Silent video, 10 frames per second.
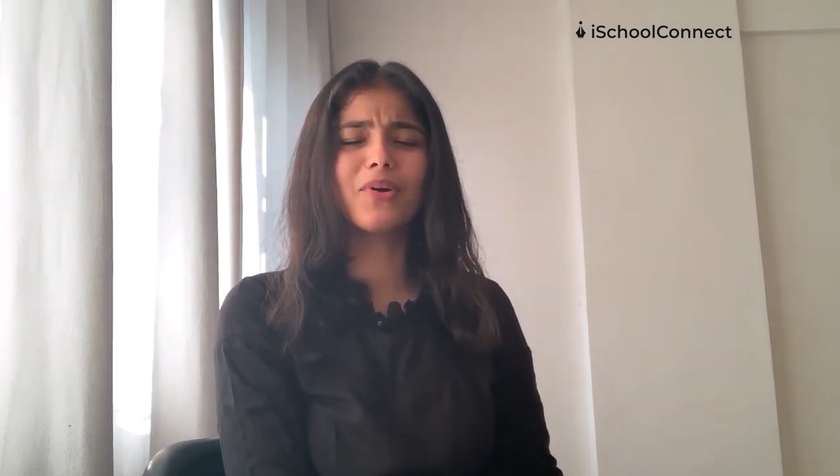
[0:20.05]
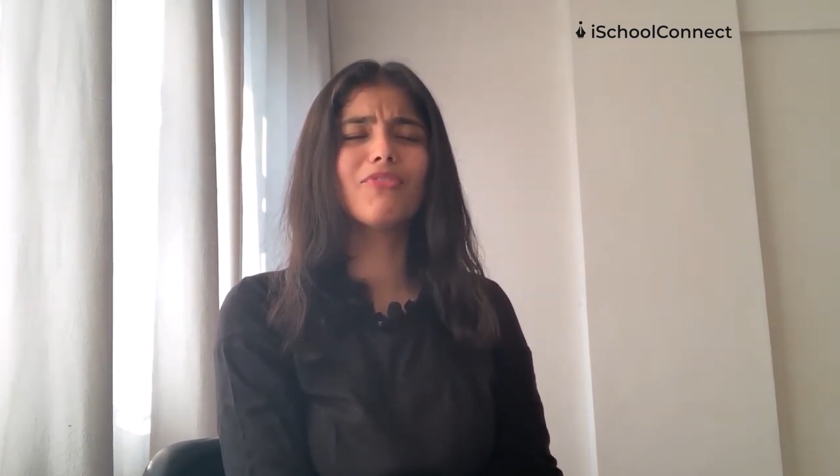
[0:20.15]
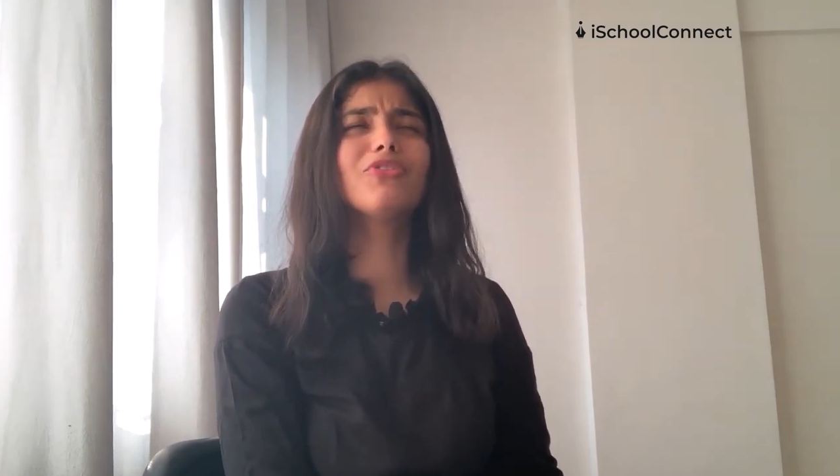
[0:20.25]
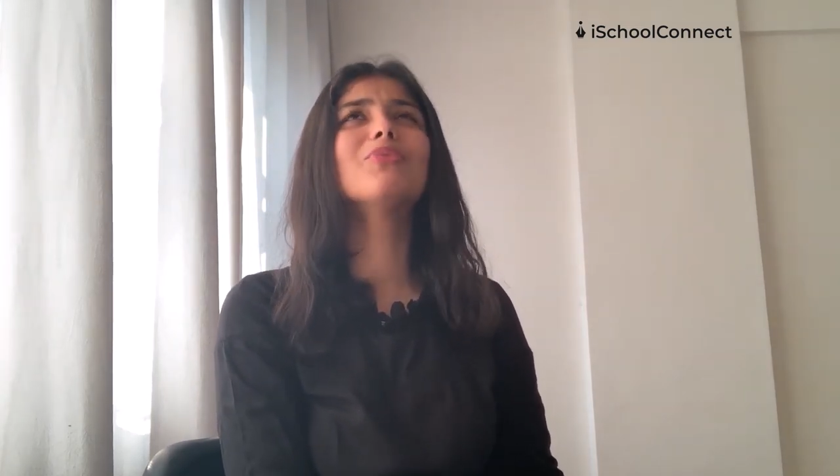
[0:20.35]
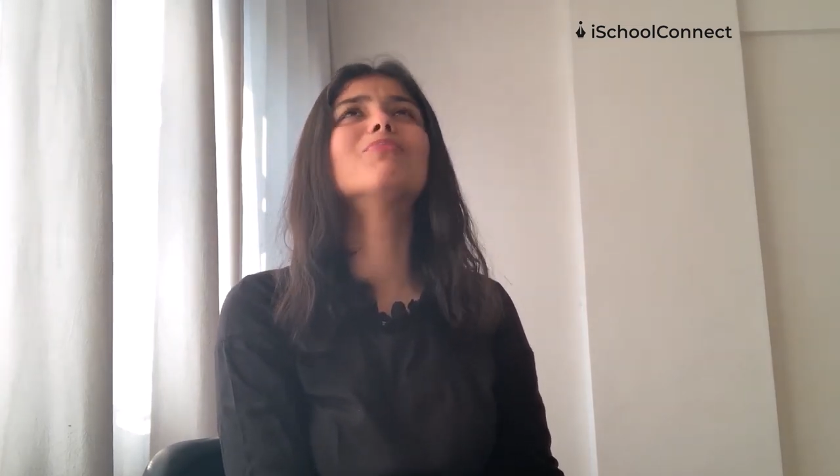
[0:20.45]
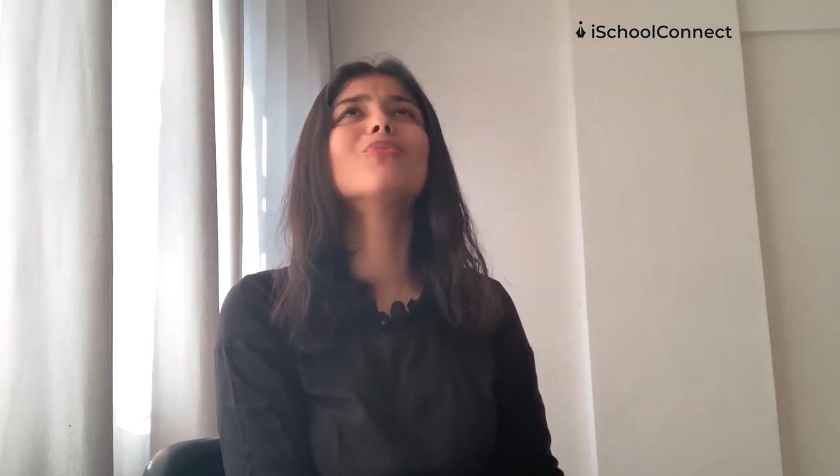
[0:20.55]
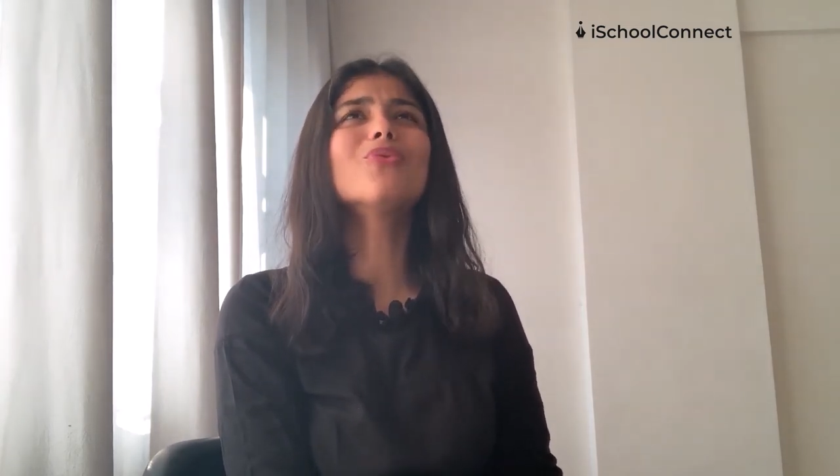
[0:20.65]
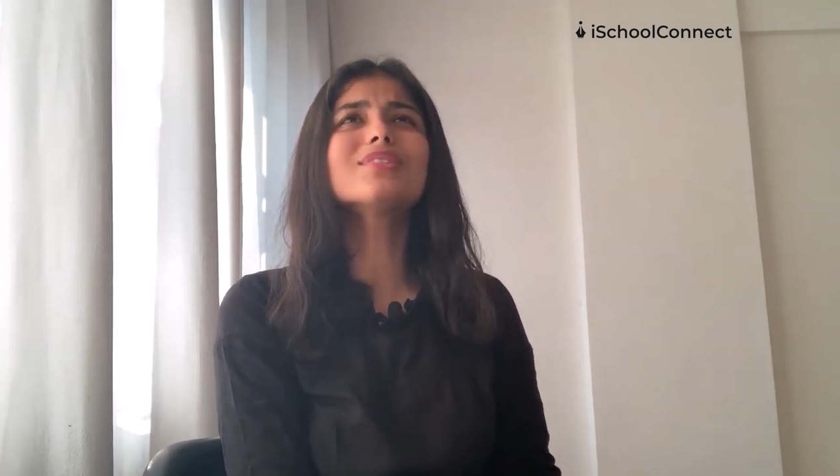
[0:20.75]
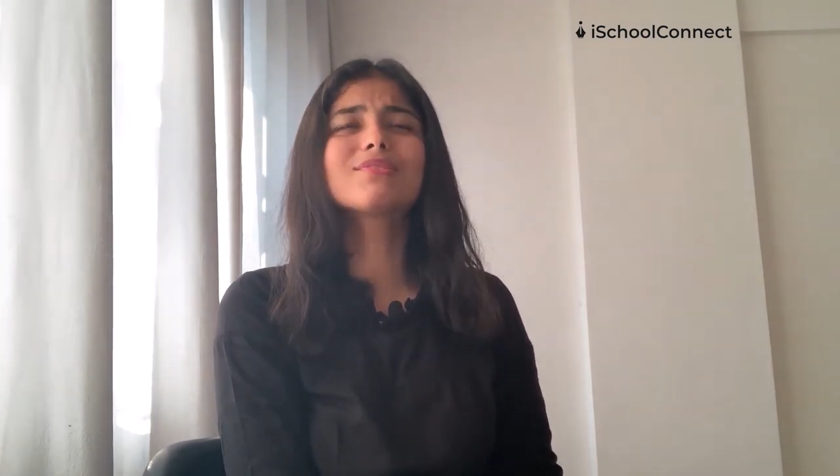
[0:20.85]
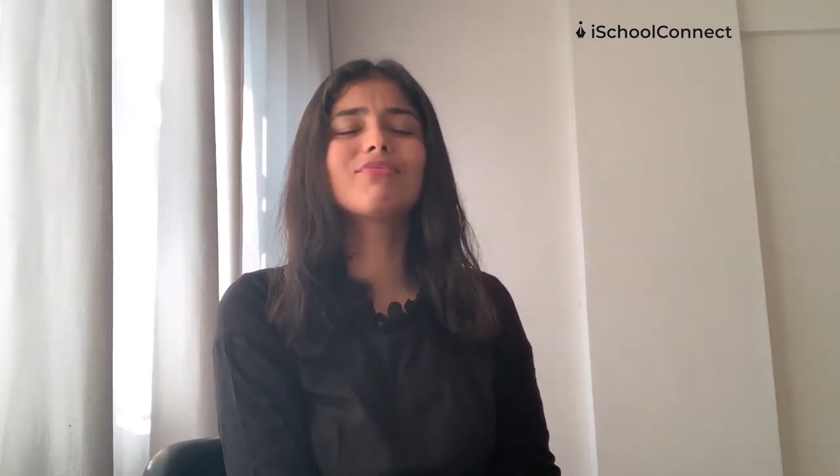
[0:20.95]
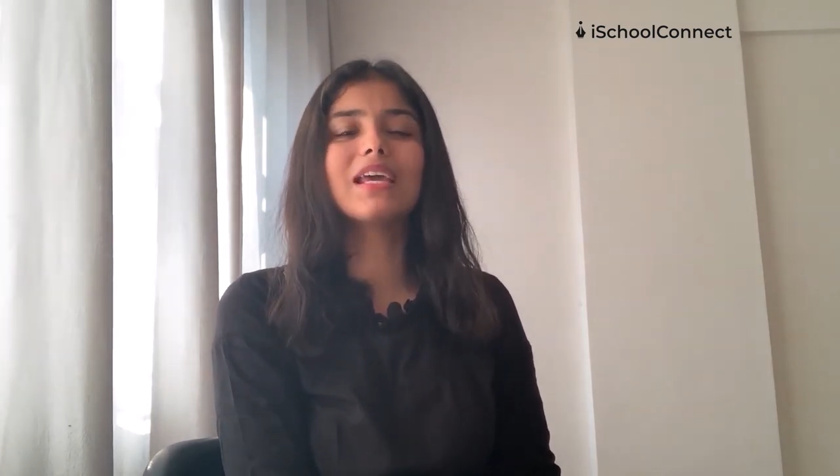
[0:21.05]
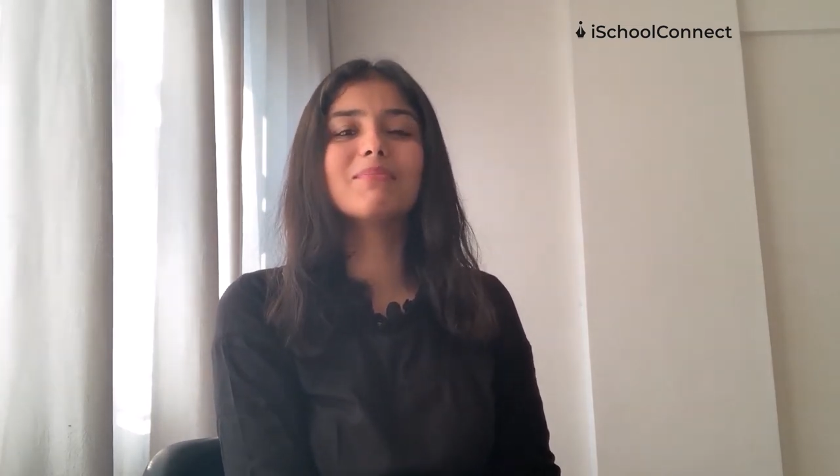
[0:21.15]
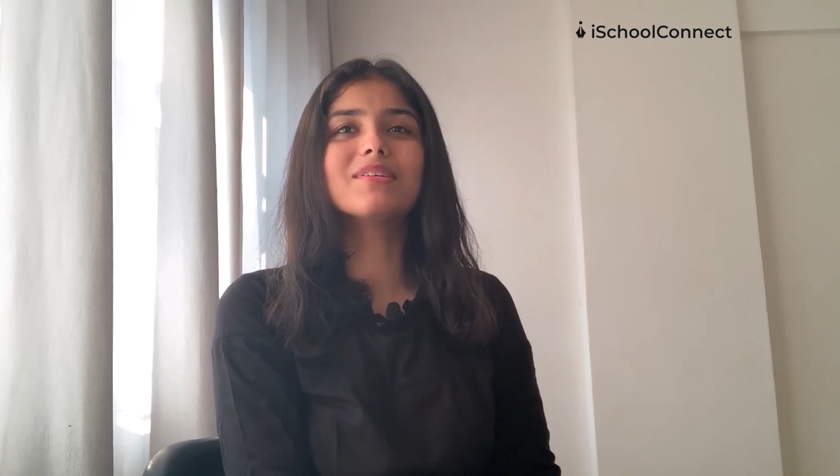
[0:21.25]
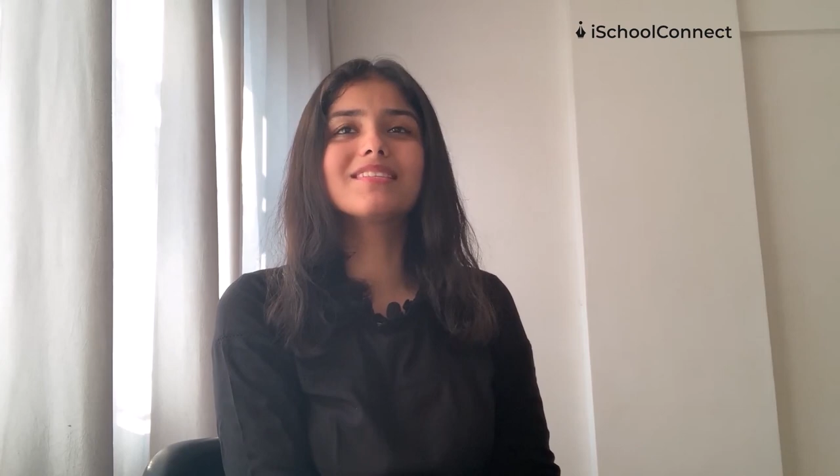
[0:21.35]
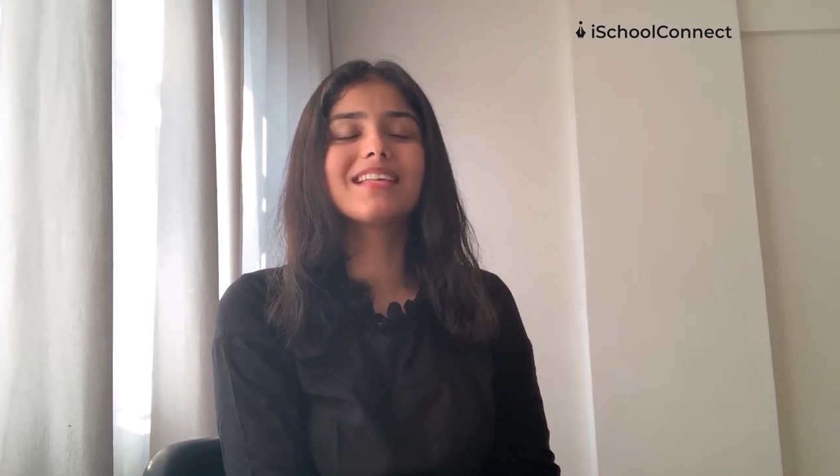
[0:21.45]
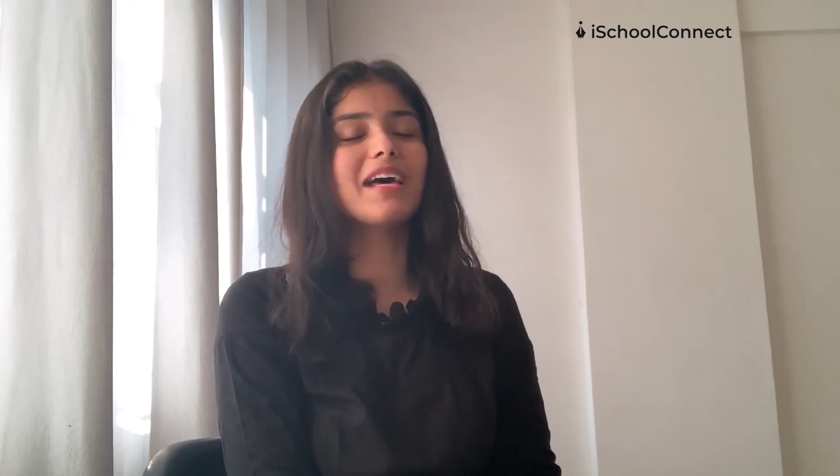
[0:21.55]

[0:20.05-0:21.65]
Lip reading: one of the most famous